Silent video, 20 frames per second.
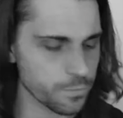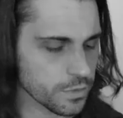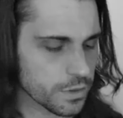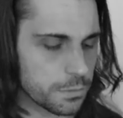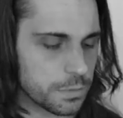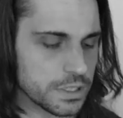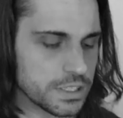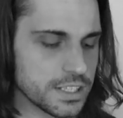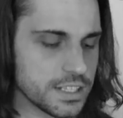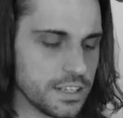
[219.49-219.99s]

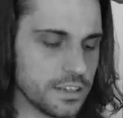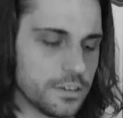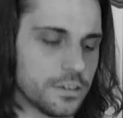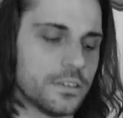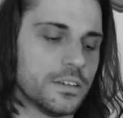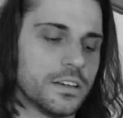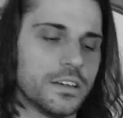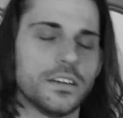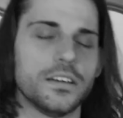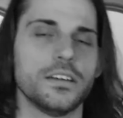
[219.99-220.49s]
but
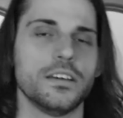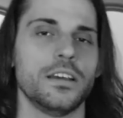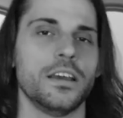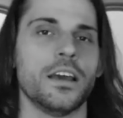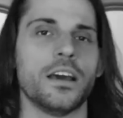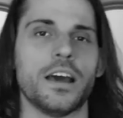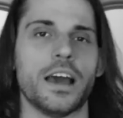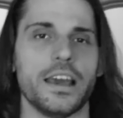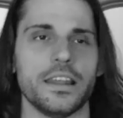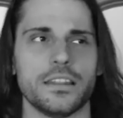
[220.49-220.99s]
still,
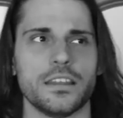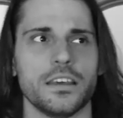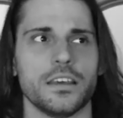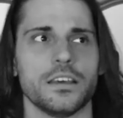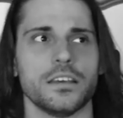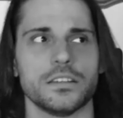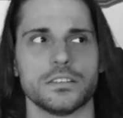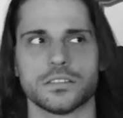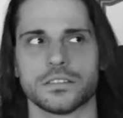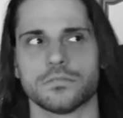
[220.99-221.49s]
yeah, I
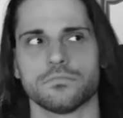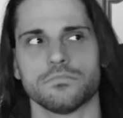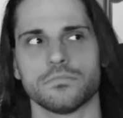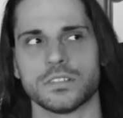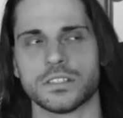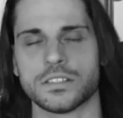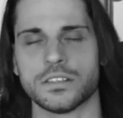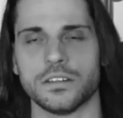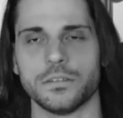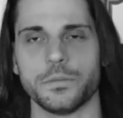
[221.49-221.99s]
think it's
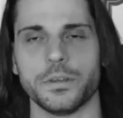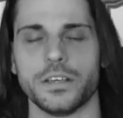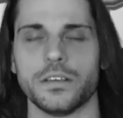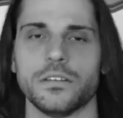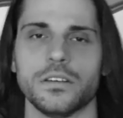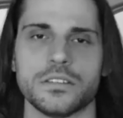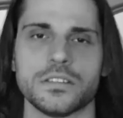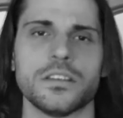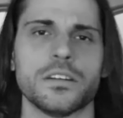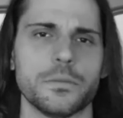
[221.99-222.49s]

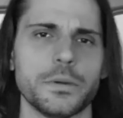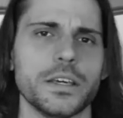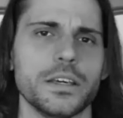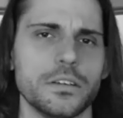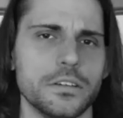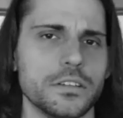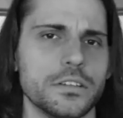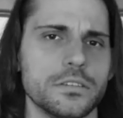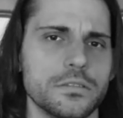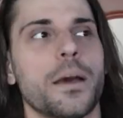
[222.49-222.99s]
gonna be
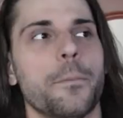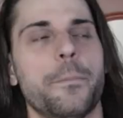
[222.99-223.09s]
good.